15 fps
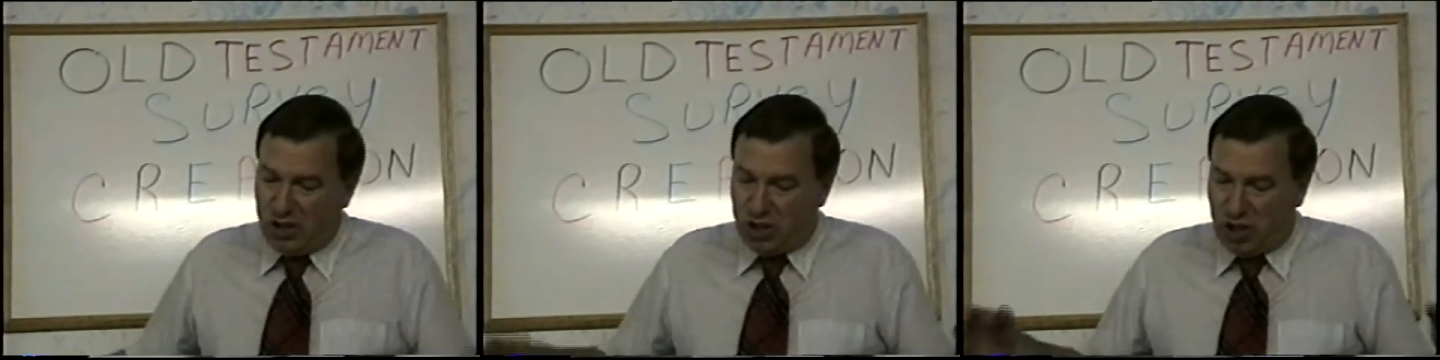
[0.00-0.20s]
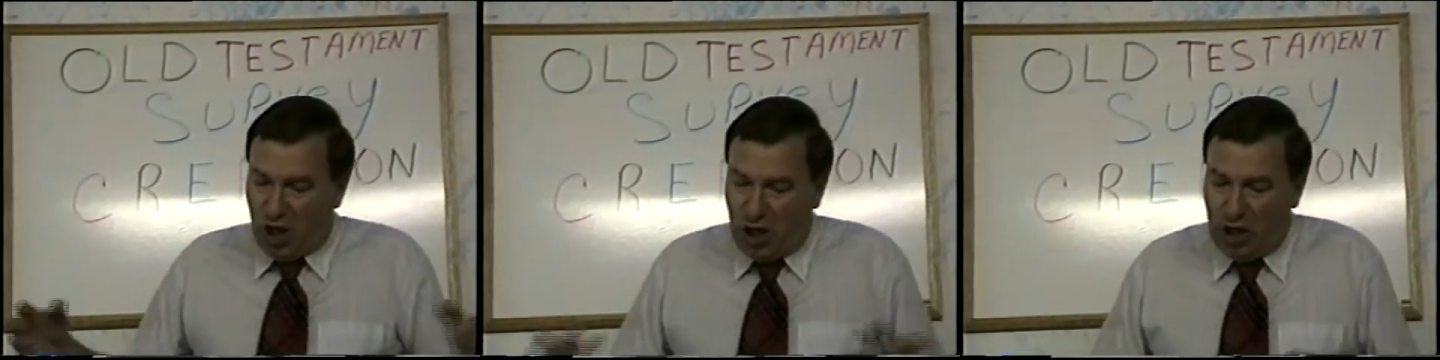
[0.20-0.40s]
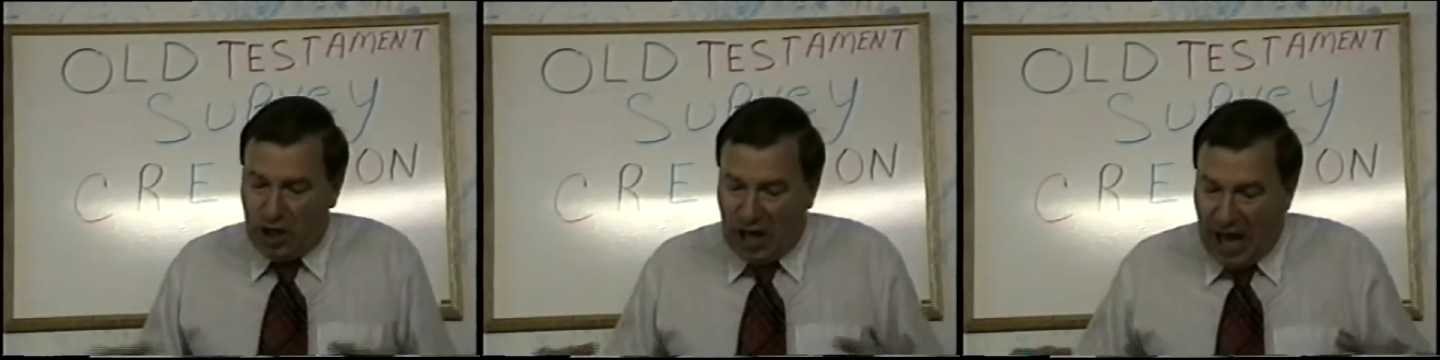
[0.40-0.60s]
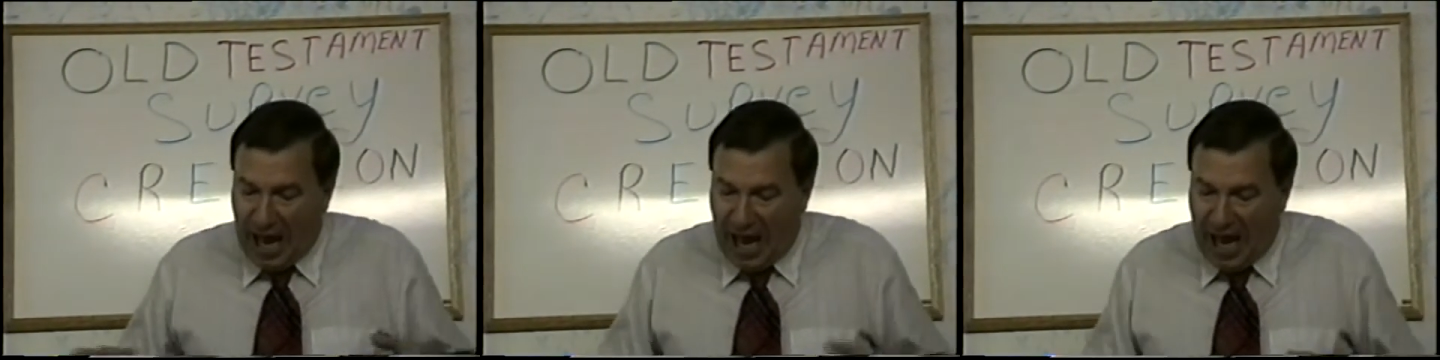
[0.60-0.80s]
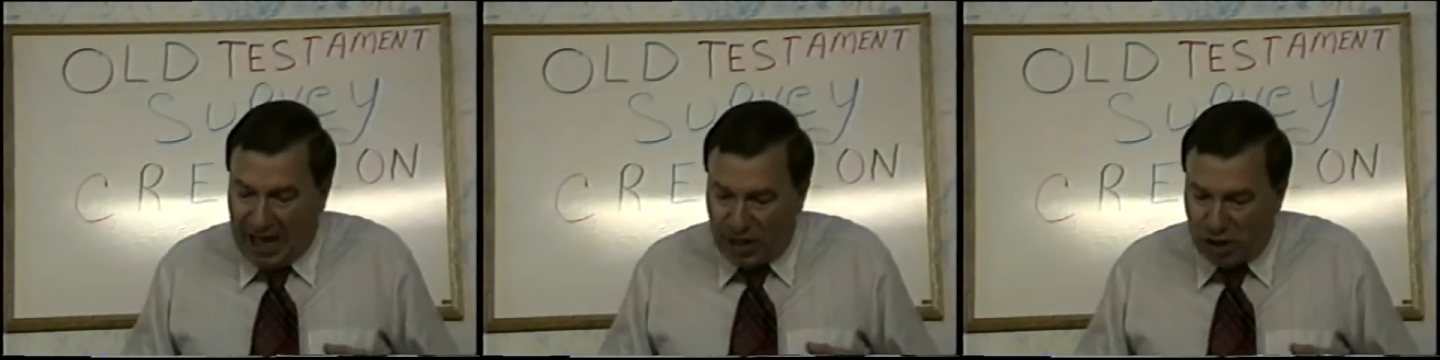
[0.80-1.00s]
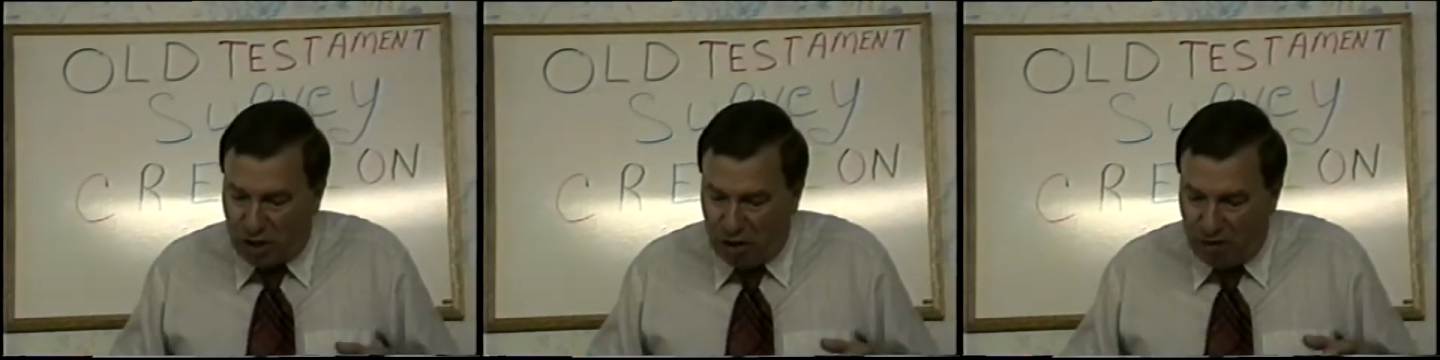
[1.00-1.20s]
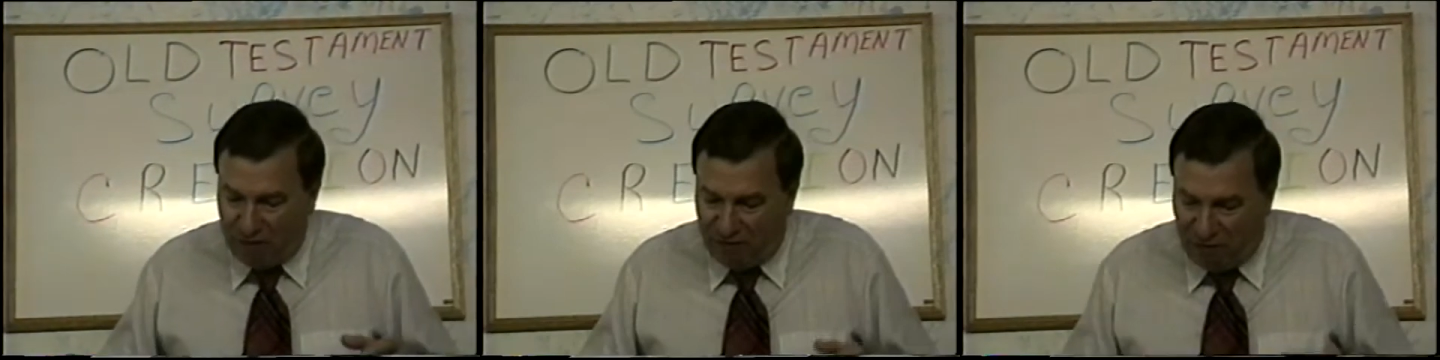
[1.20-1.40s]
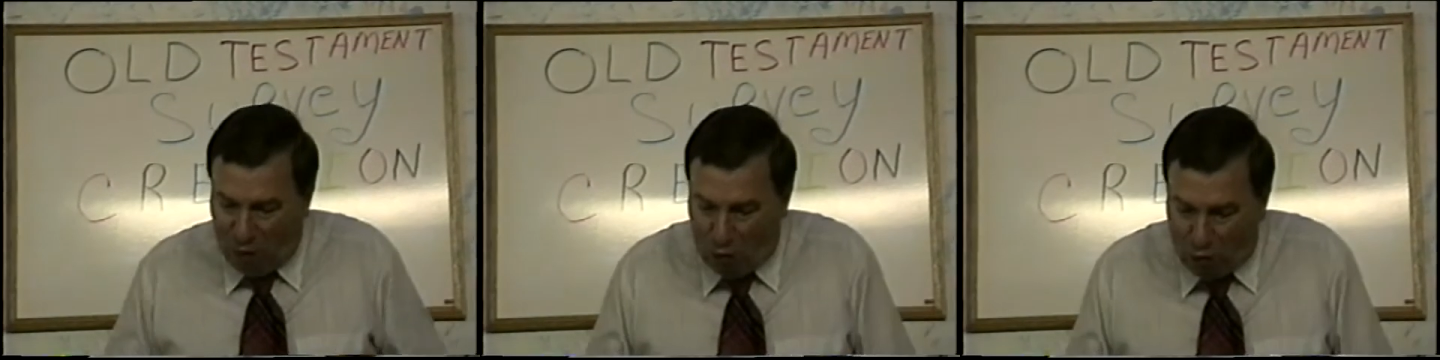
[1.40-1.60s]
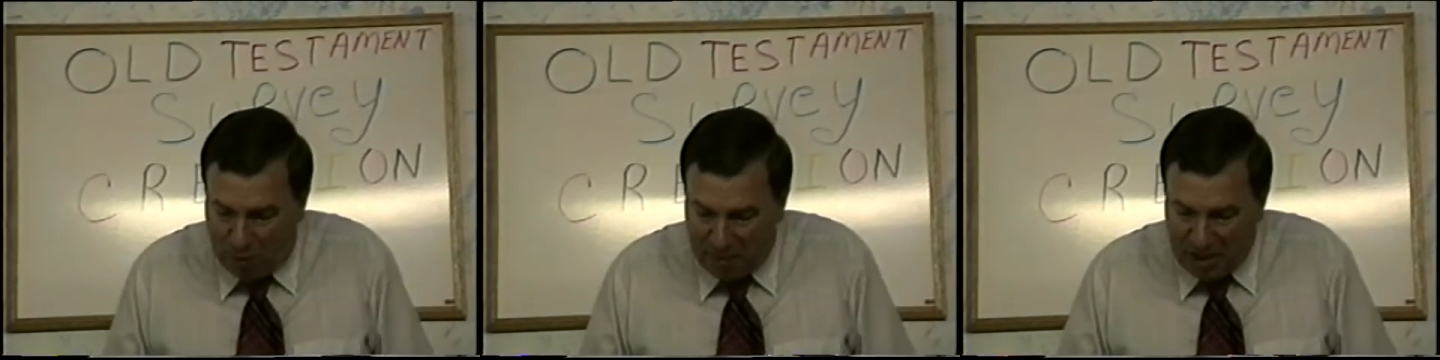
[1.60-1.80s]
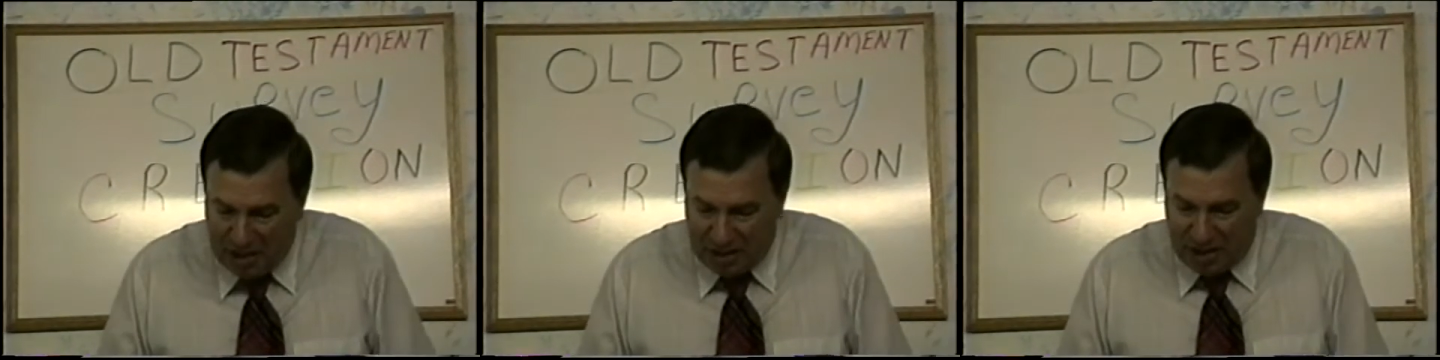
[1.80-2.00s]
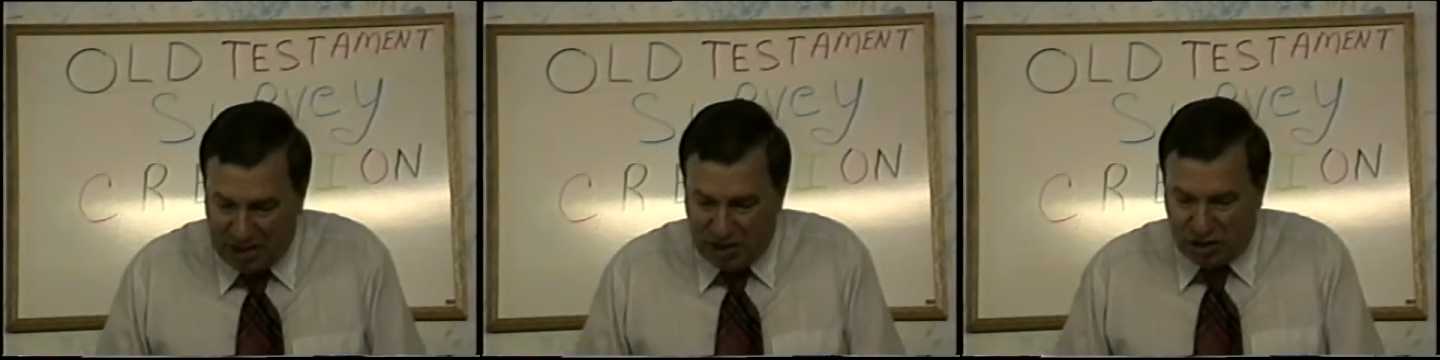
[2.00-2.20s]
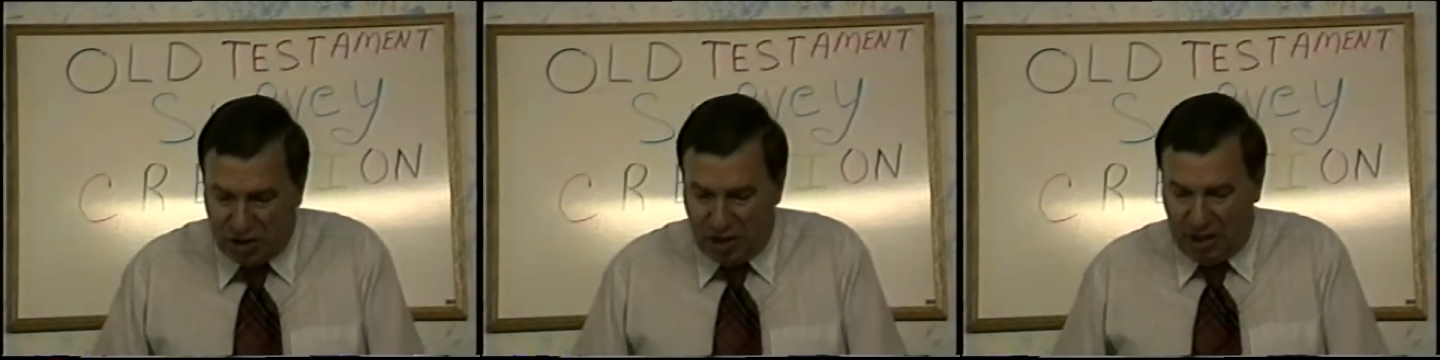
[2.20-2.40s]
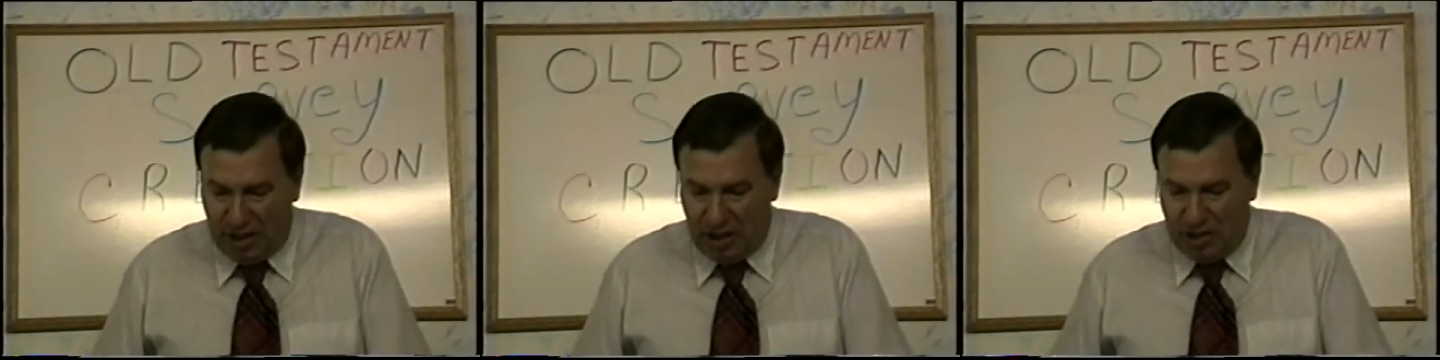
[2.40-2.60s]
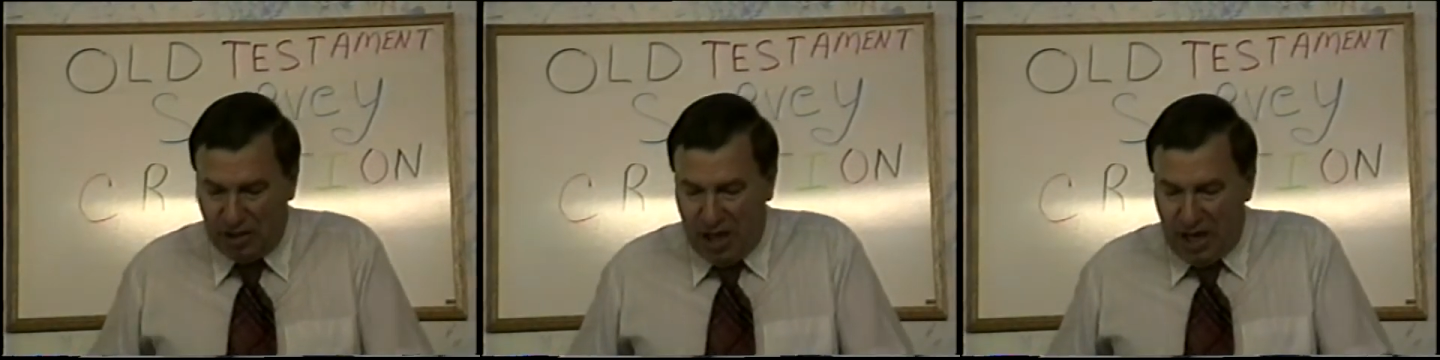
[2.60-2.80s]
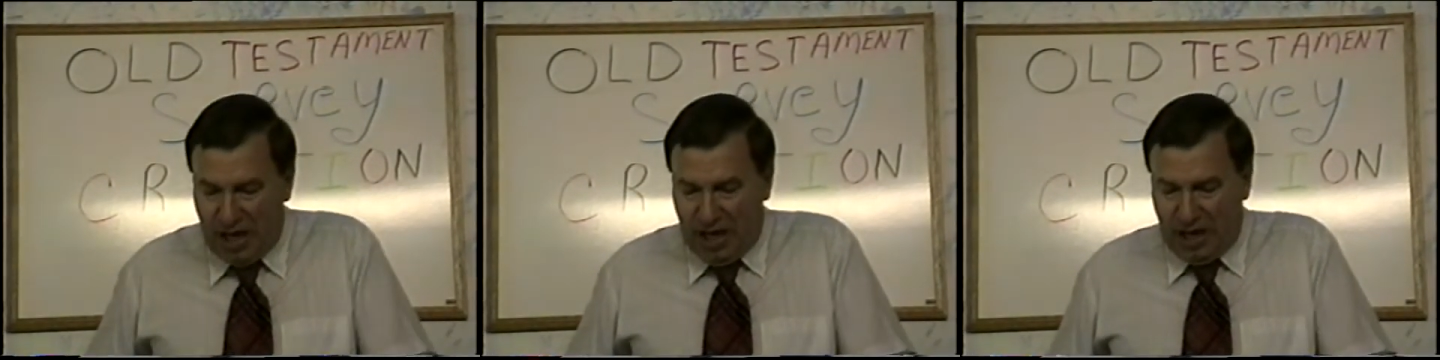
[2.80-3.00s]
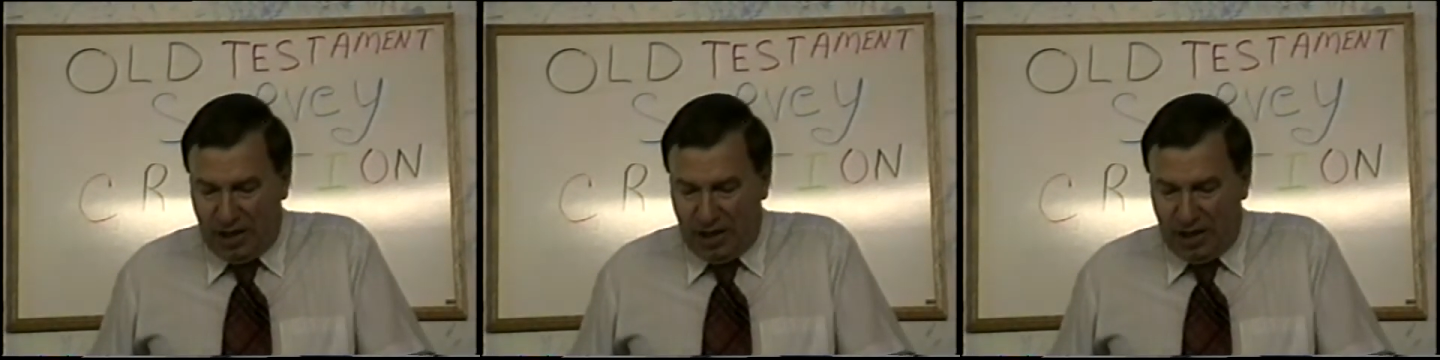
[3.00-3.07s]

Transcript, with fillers: sudden action forming these things